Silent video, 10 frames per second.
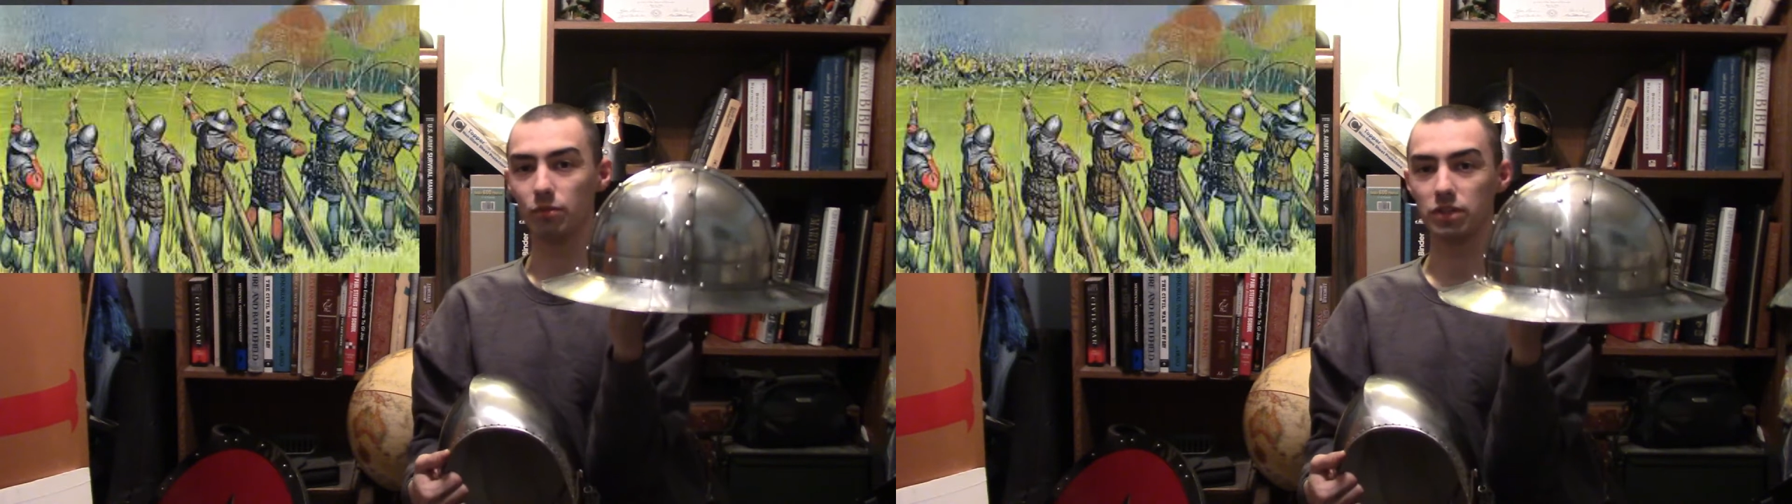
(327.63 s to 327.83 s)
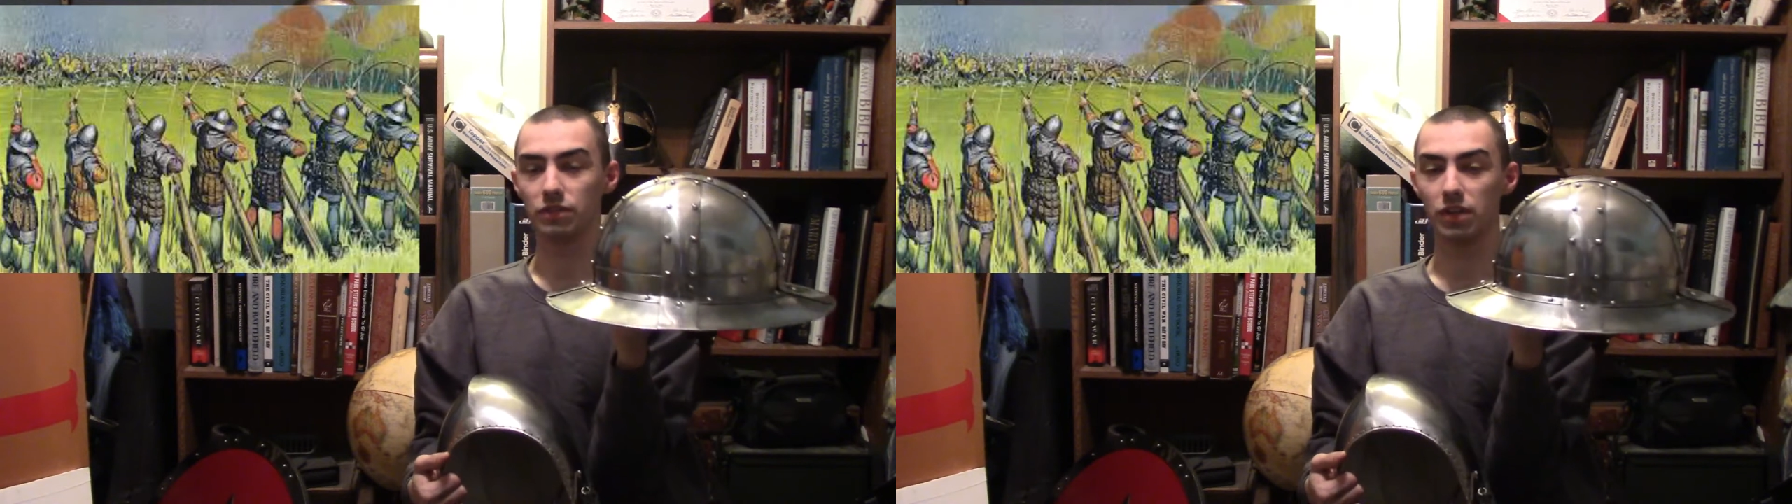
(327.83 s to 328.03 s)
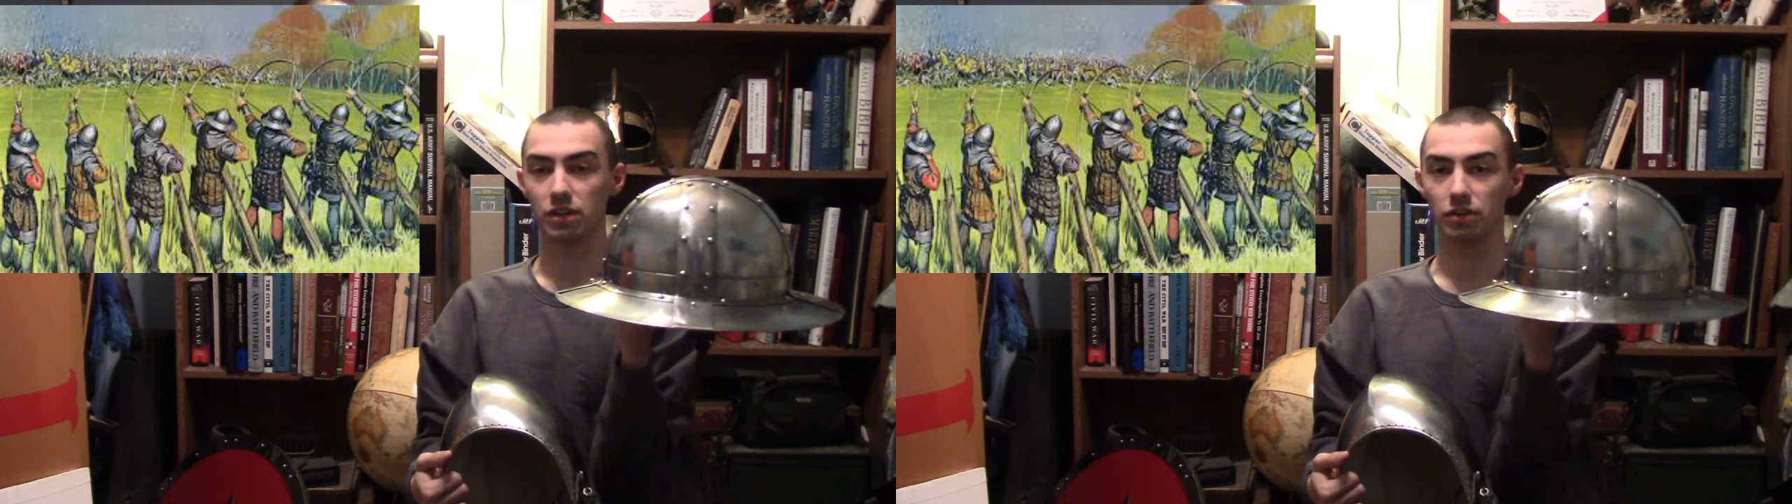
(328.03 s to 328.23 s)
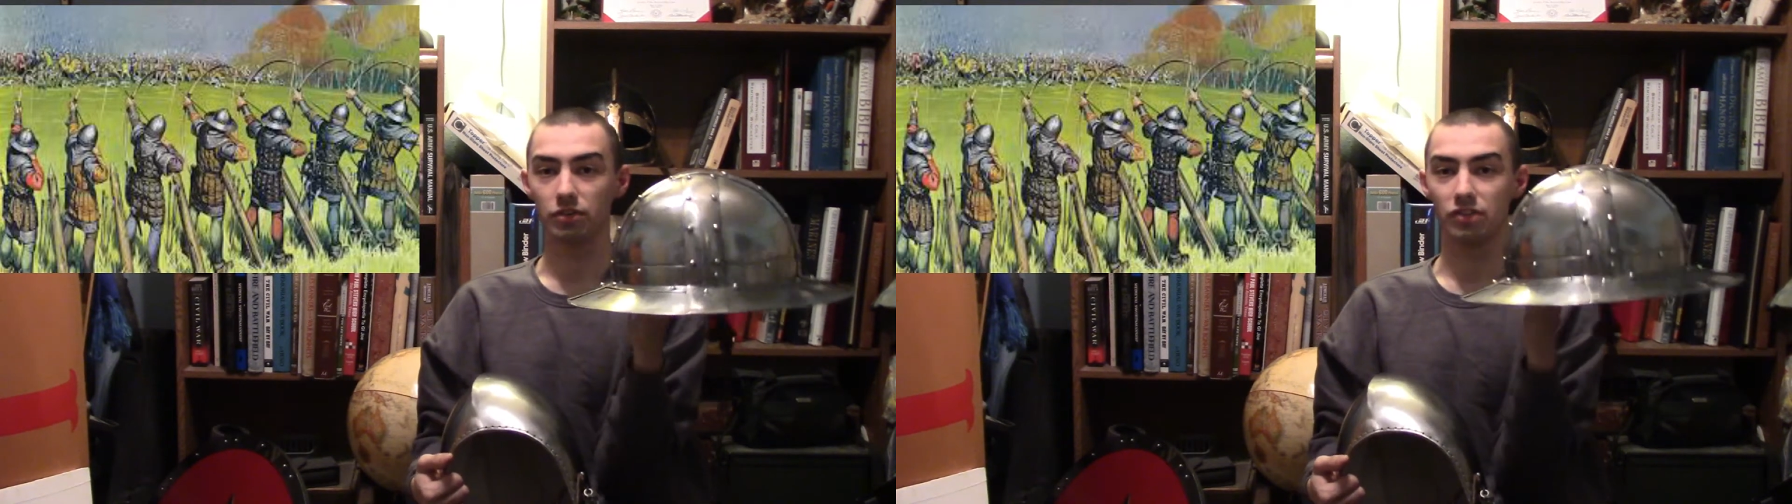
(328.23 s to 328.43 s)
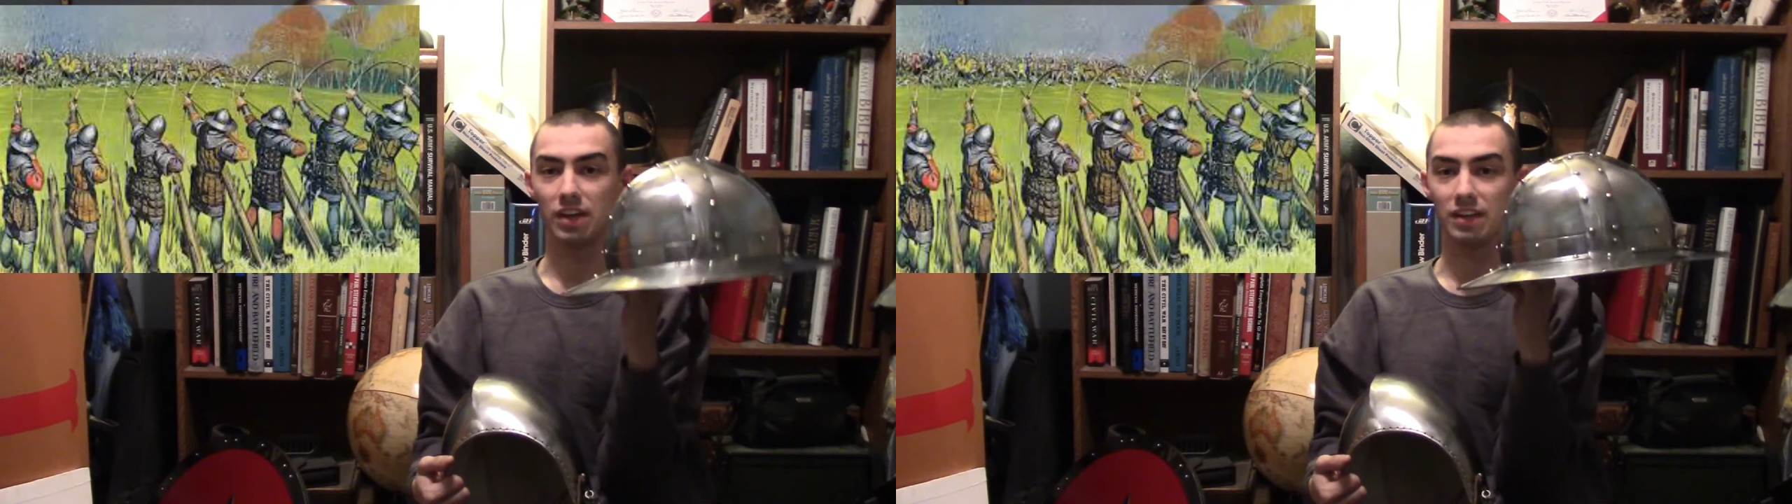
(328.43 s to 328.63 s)
which if none of y'all
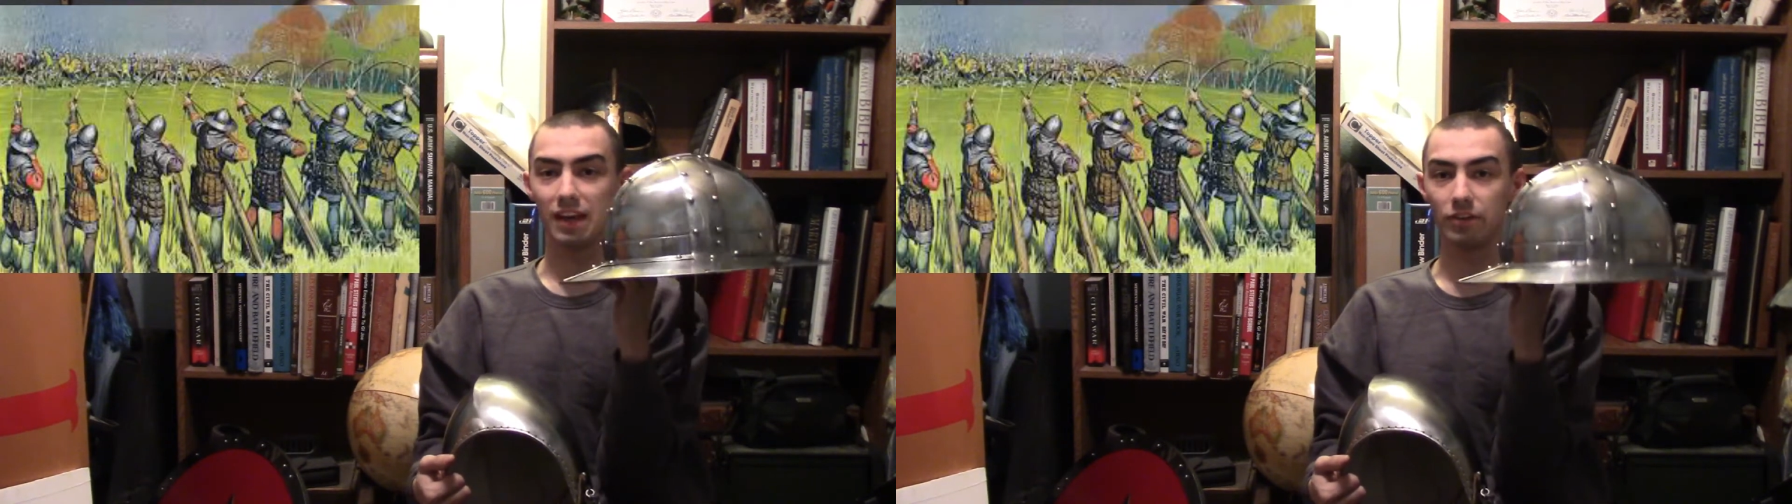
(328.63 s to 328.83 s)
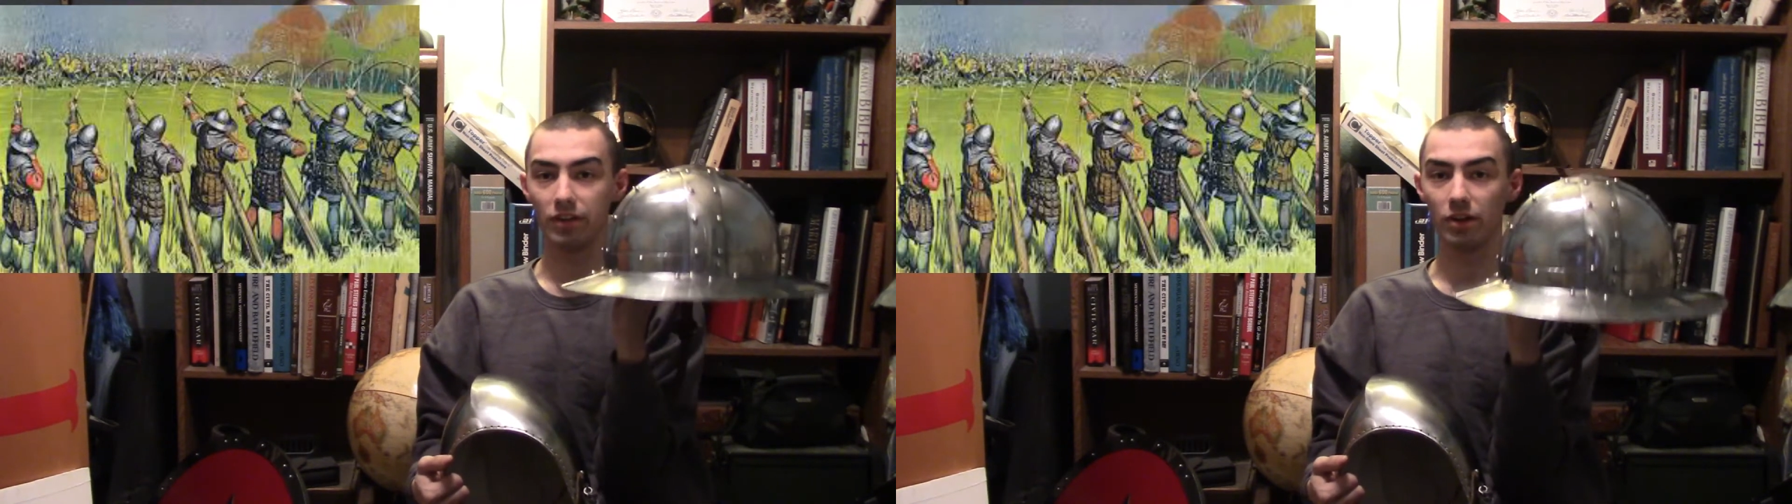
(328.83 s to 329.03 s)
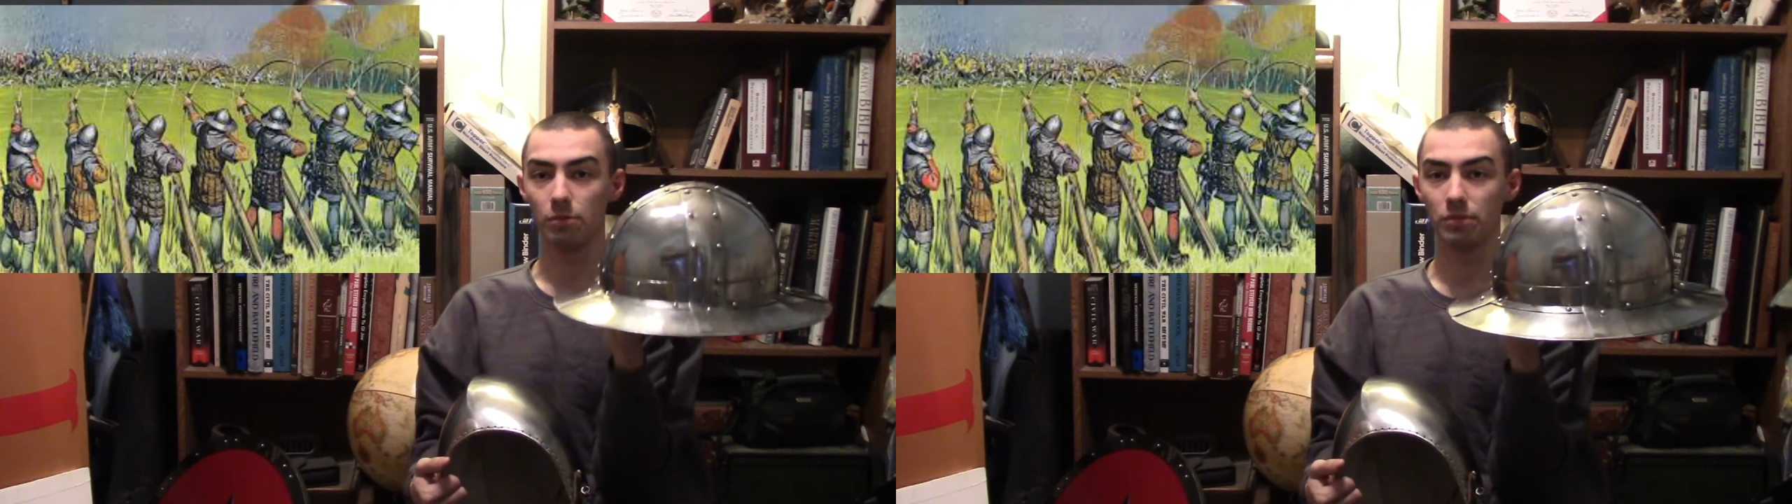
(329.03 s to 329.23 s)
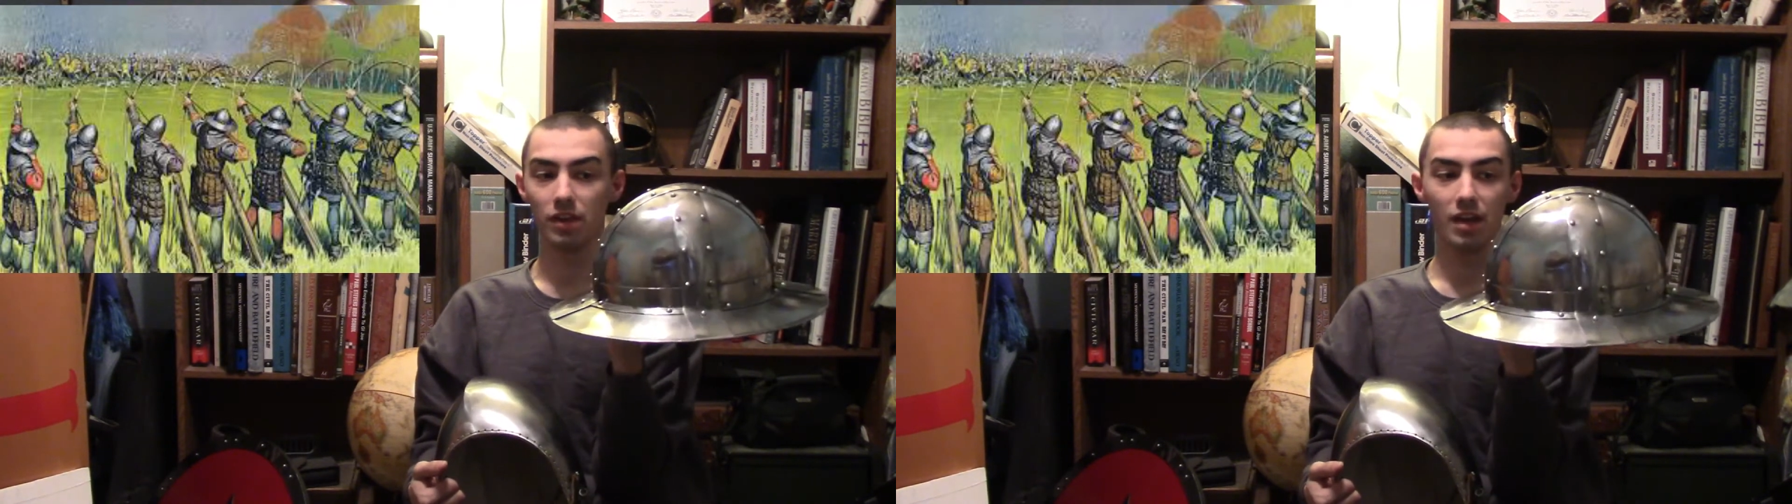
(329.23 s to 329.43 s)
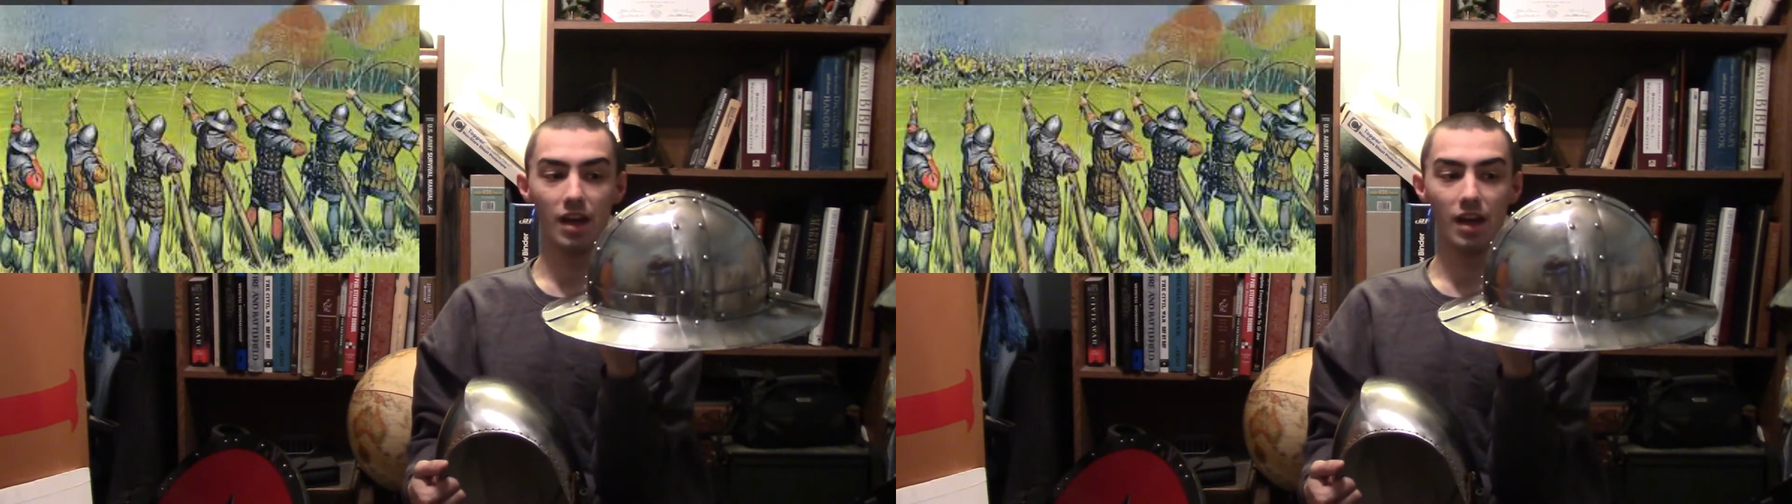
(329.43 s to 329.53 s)
understand, kettle helms,